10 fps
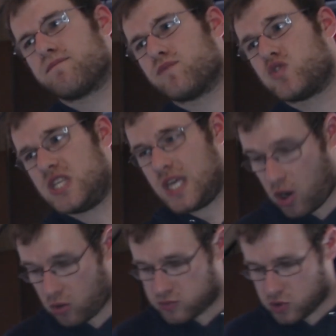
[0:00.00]

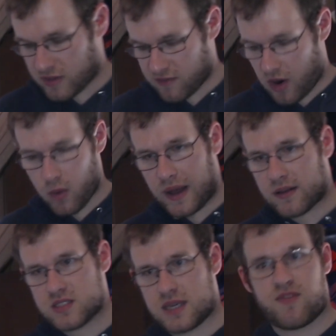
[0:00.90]
CEO doing very well
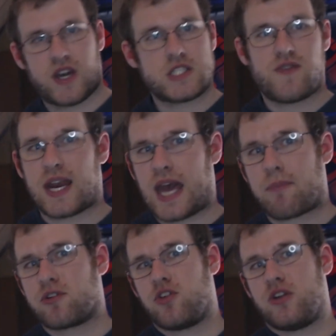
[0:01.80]
in team fights, finding
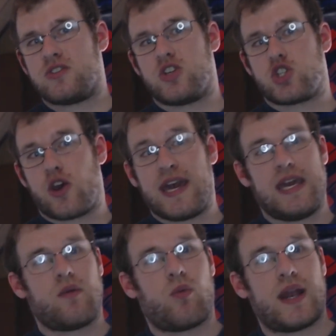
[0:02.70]
opportunities to
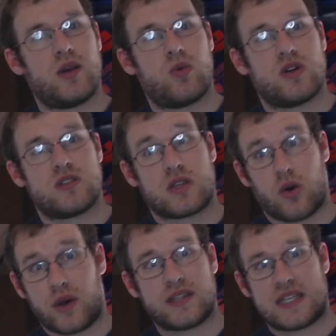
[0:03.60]
trade when he was
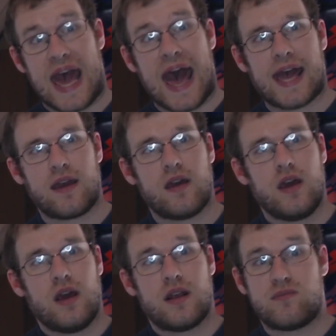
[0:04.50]
going to die,
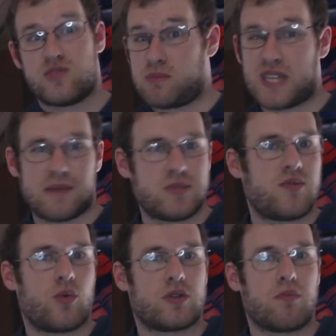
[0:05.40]
sometimes
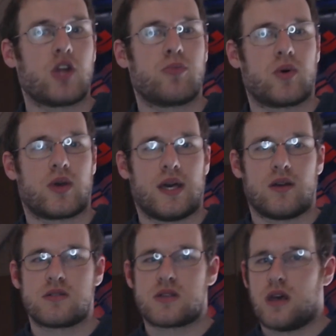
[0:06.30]
even with multiple
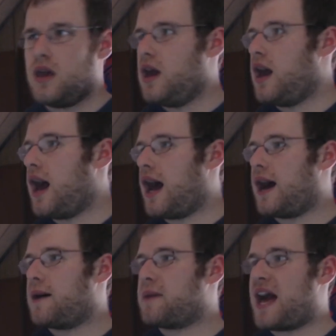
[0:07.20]
kills.
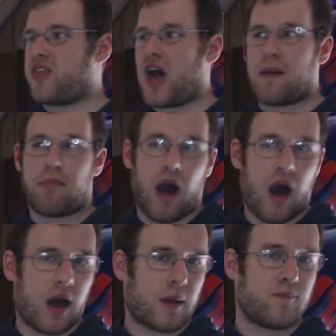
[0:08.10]
I thought
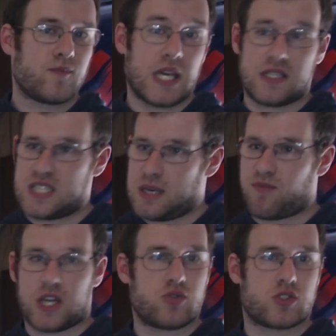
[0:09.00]
Bong in team
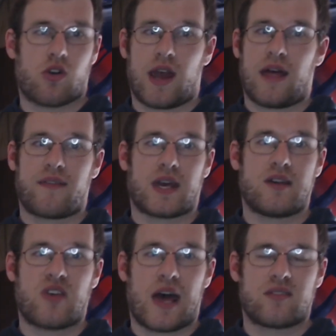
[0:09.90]
fights was great on the
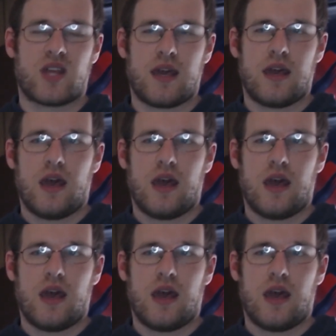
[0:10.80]
K'Sante.